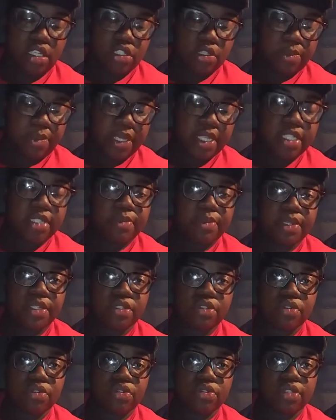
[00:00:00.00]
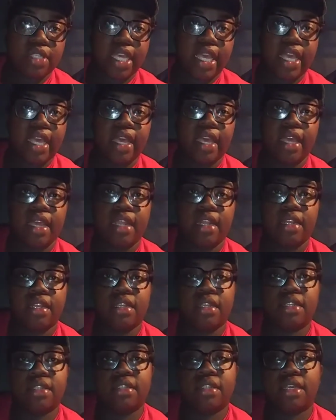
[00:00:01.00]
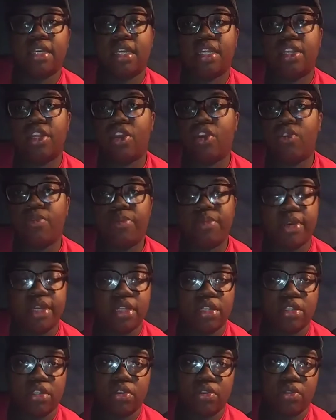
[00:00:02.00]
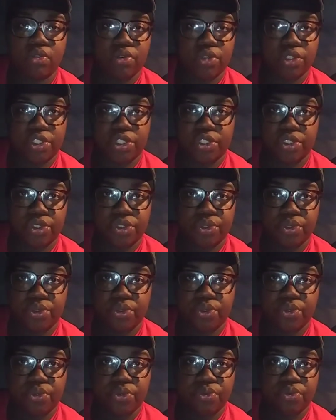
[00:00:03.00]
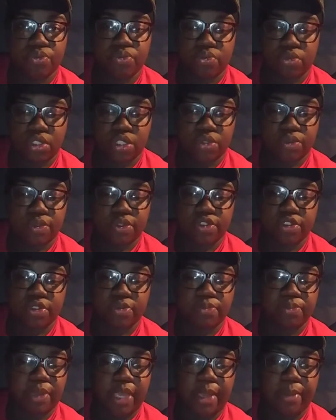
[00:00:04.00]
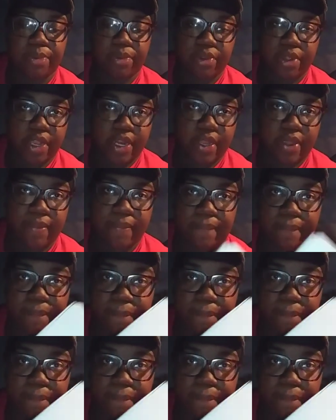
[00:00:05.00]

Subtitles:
So pens and pencils and a notebook or two, just with some paper in it,